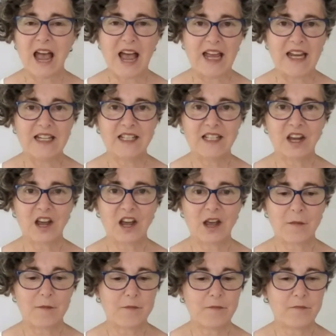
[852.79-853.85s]
and
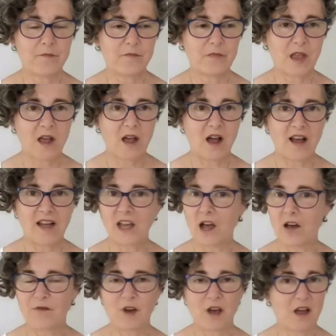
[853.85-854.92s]
I
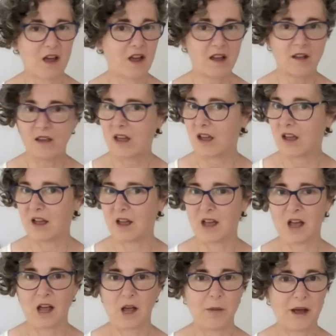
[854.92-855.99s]
cover
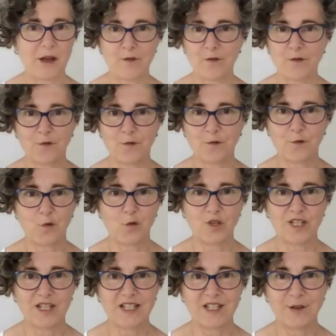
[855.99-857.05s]
about
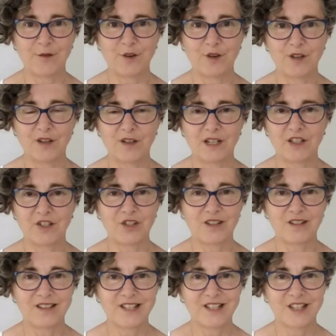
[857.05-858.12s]
40 different
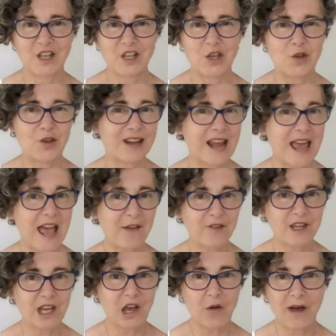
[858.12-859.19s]
conditions that you can have
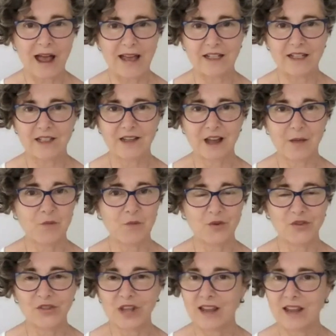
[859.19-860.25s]
a go at. I'm
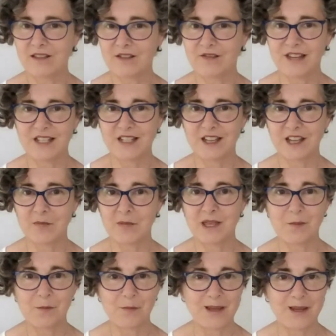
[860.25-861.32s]
not saying that these are going to
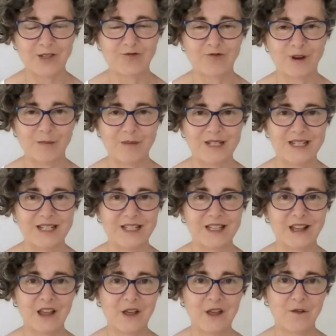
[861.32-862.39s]
be the best
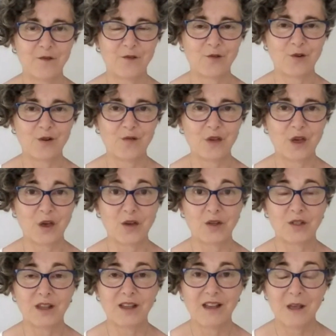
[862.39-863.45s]
remedies for all of
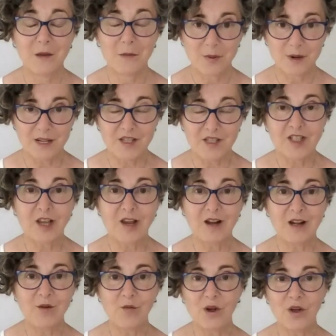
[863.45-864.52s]
those, but it's
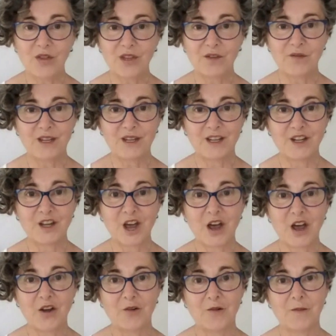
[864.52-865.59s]
certainly worth giving it a
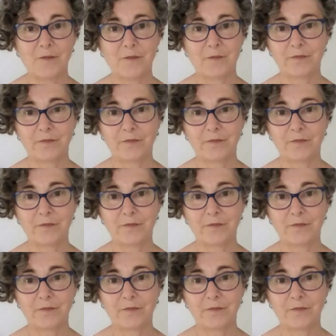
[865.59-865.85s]
go.